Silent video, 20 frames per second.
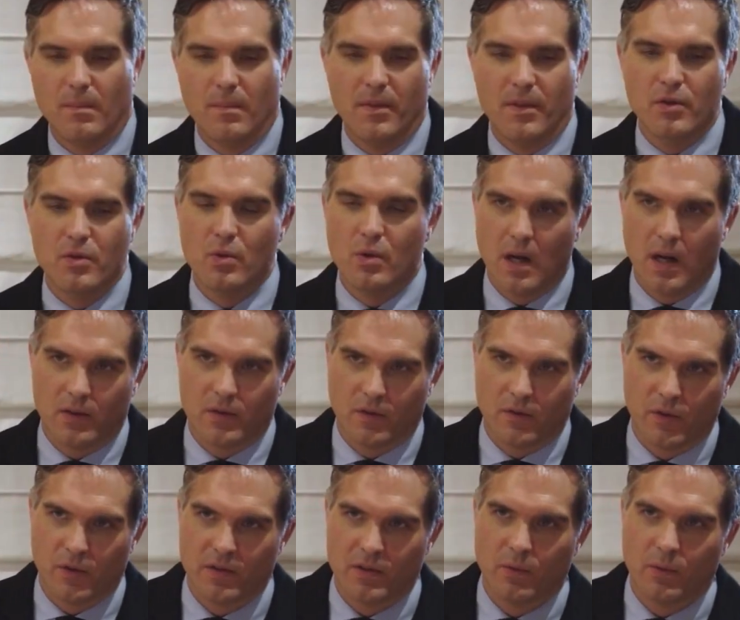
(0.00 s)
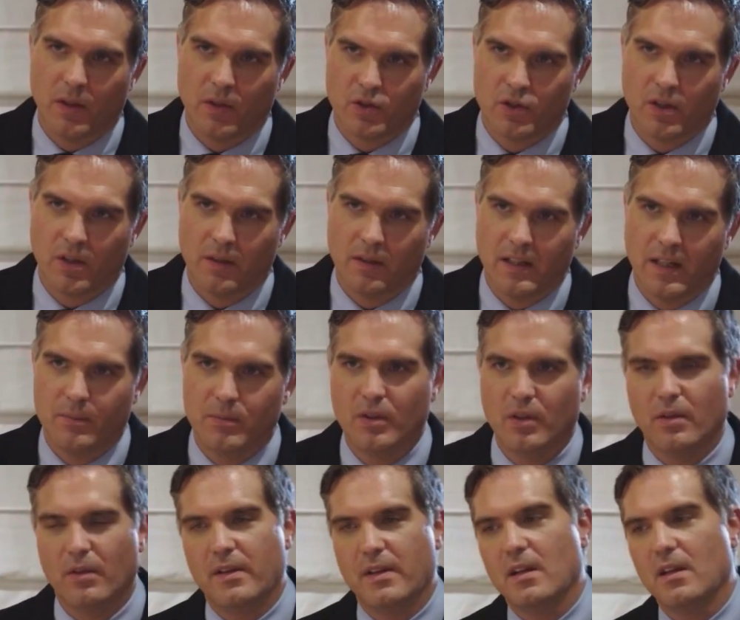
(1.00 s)
the new controversy around Charlie
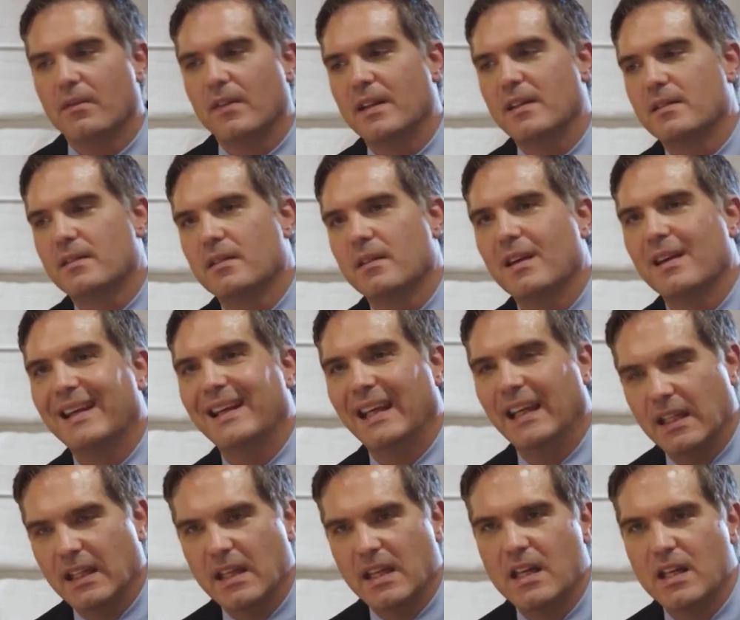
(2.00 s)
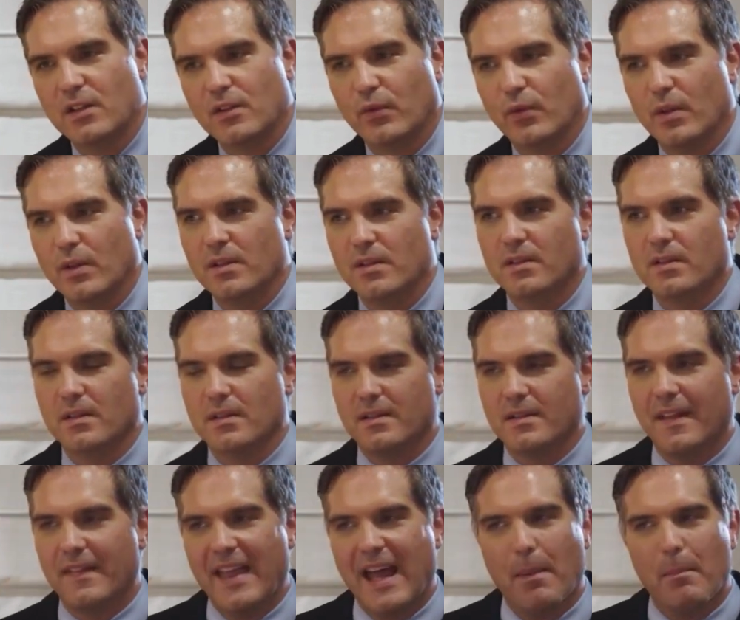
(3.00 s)
Hebdo, the events in Nice, for instance,
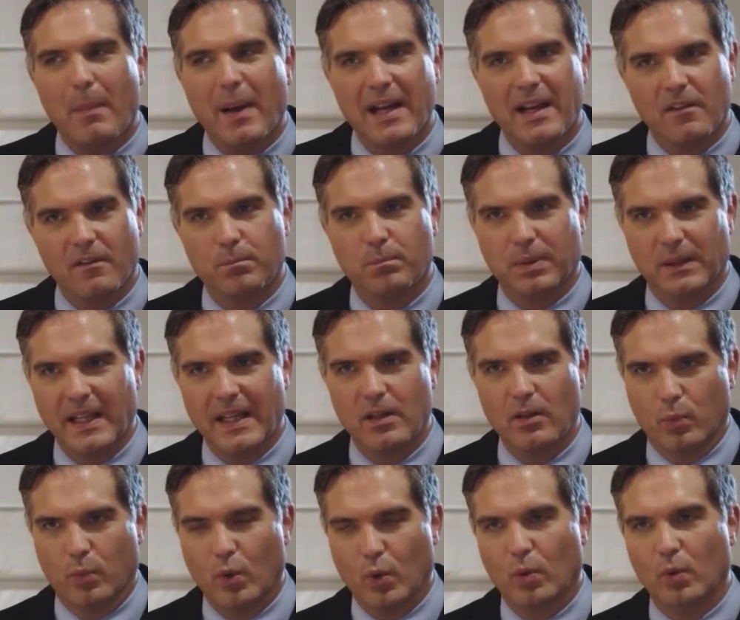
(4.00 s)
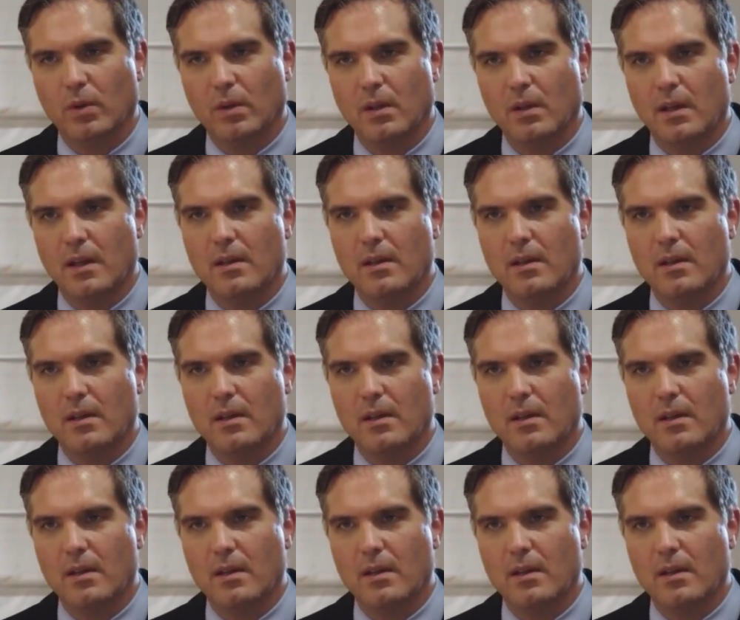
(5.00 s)
that that might have played a role? We